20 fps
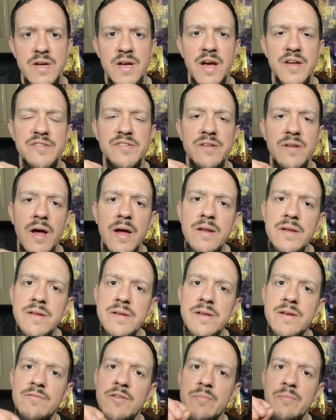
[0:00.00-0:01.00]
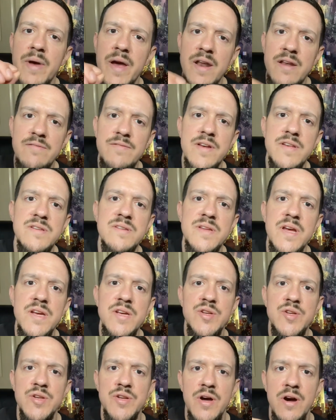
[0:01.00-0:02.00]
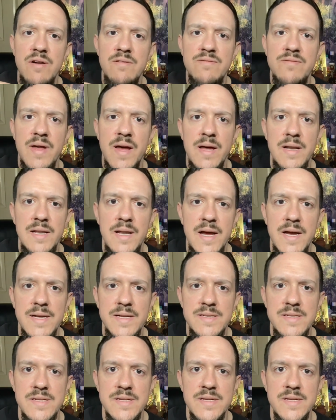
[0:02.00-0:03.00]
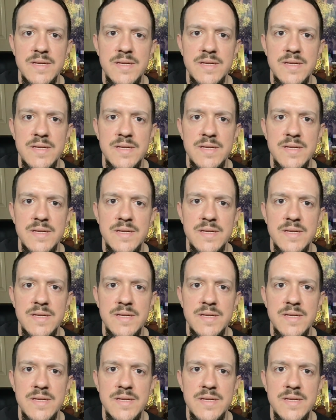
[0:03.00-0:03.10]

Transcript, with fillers: a slightly different manifestation of that light